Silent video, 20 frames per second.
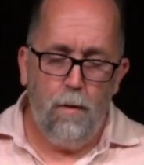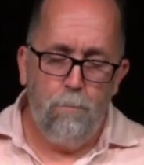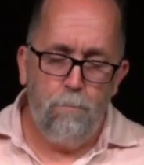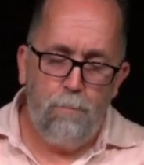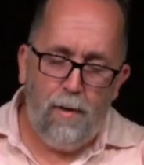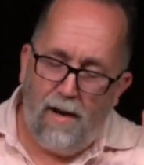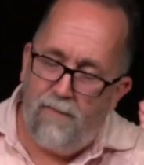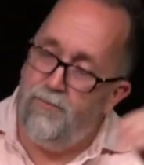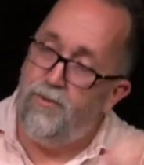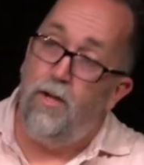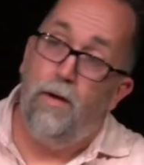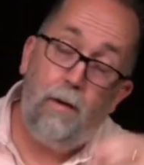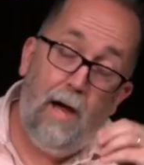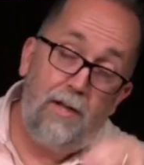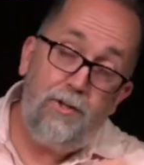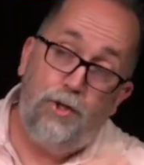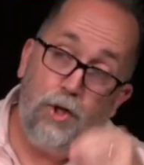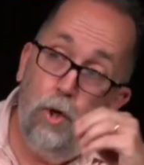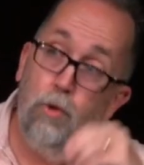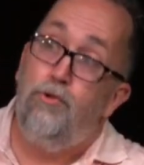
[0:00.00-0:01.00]
But I, I
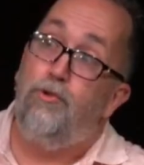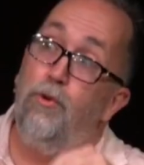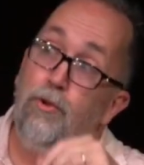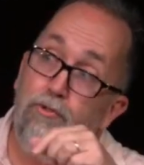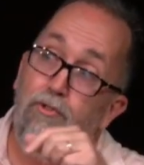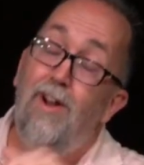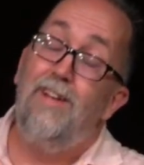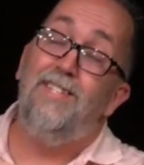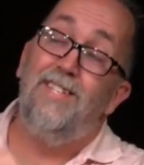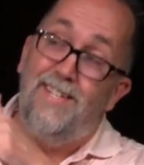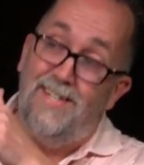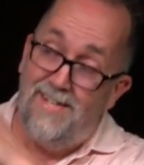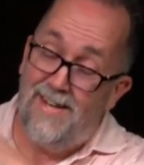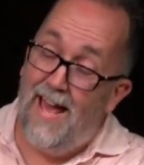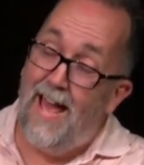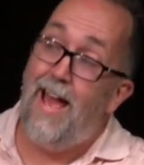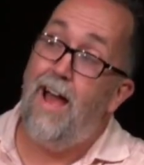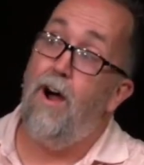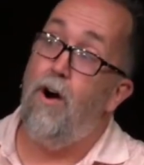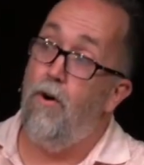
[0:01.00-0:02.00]
chose to address it
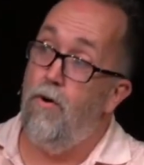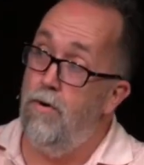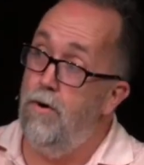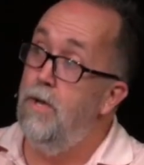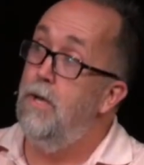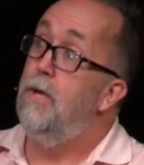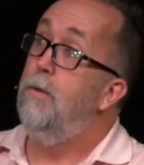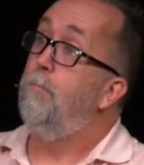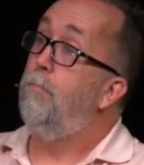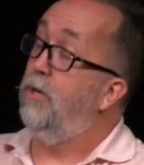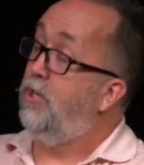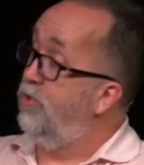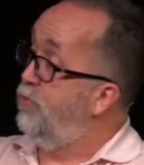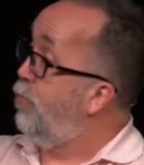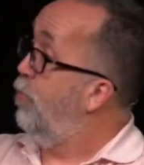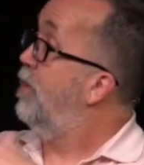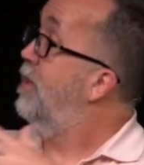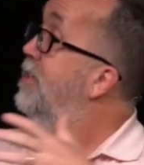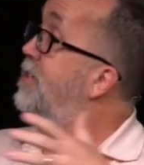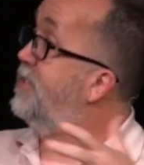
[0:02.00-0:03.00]
now because
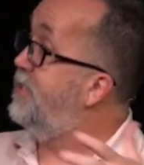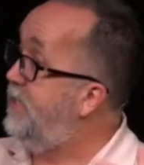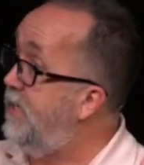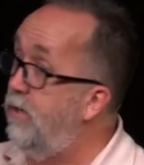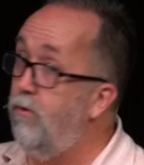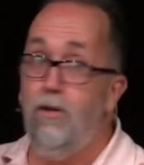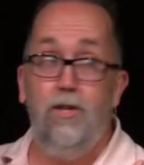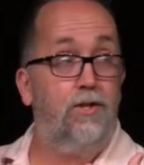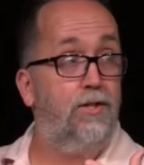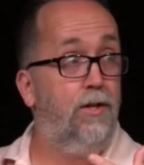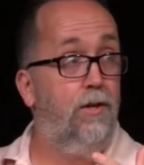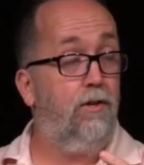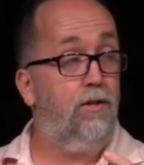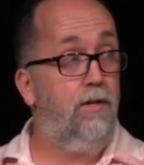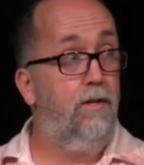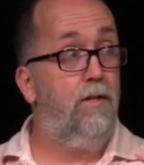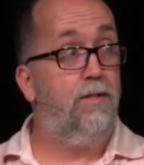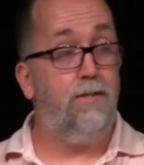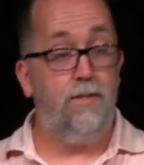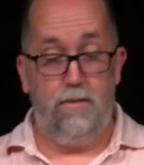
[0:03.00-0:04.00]
we're in a series that are,
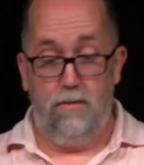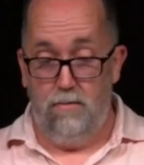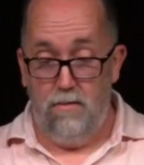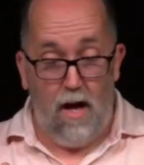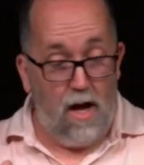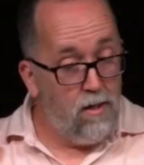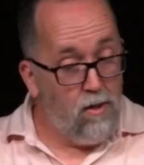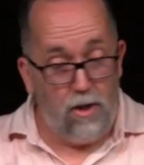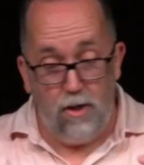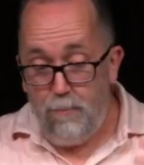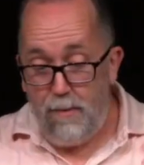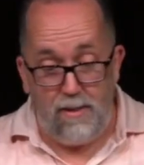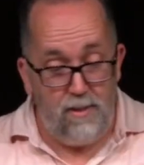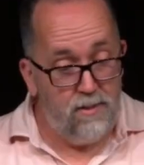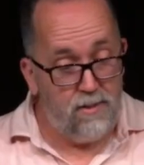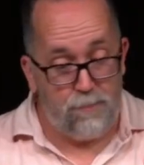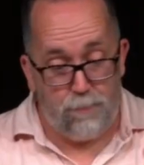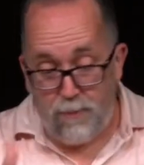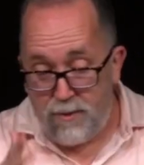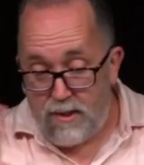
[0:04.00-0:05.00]
it's not going to be
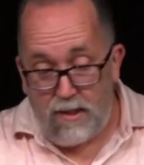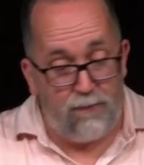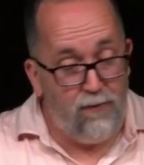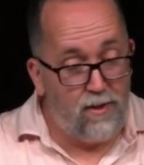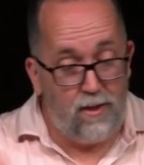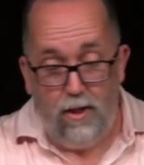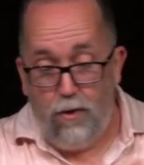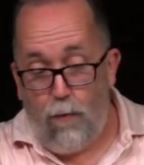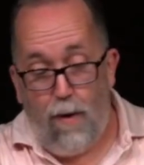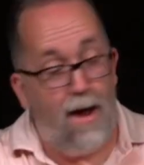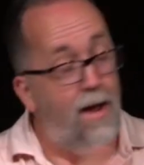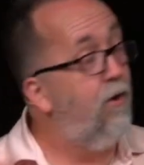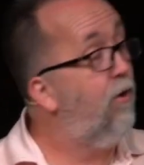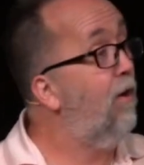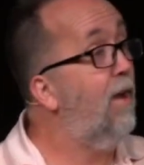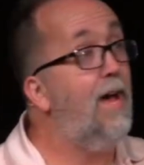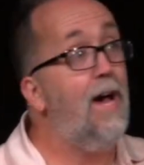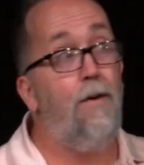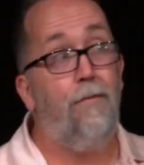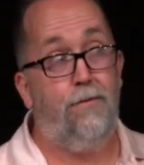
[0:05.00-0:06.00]
specifically right or
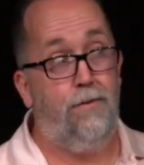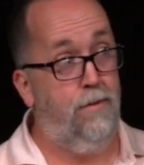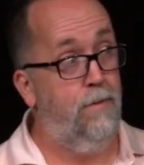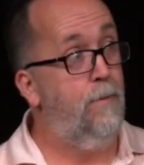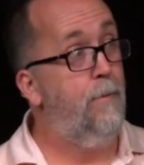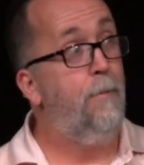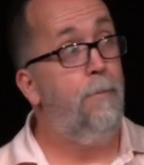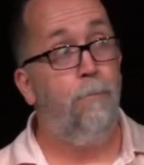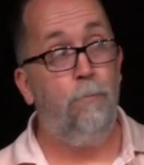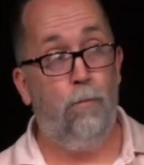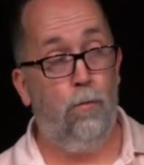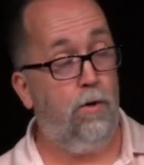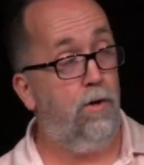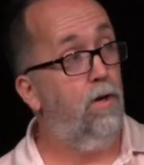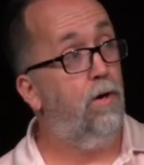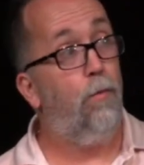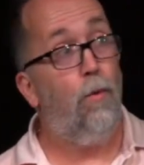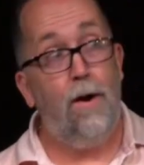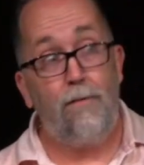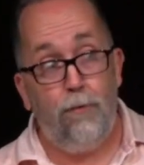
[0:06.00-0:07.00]
left. We're going
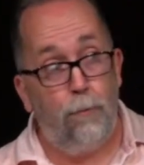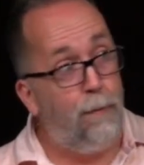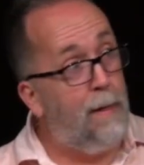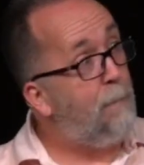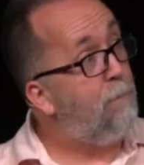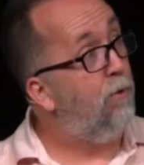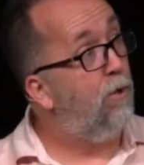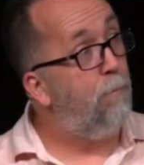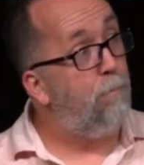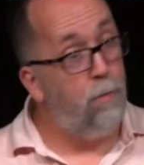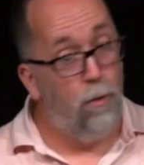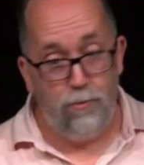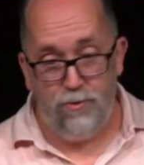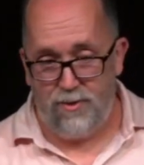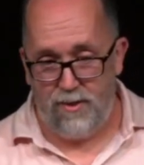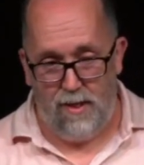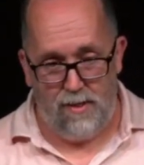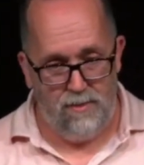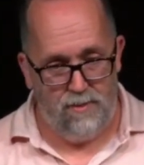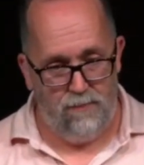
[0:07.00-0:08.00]
to ruffle people on both
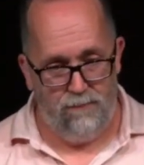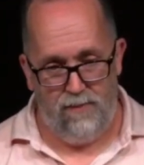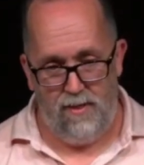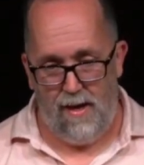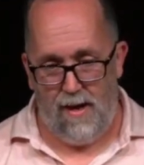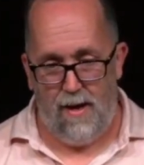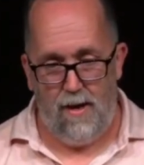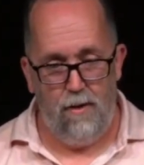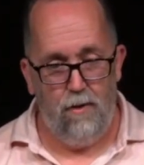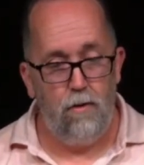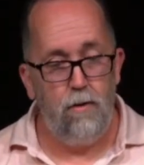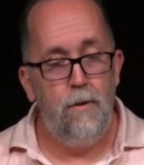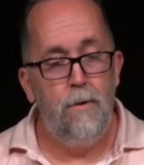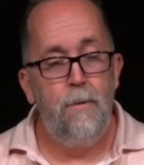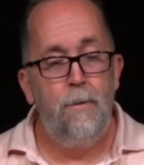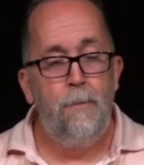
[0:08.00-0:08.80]
sides of the aisle.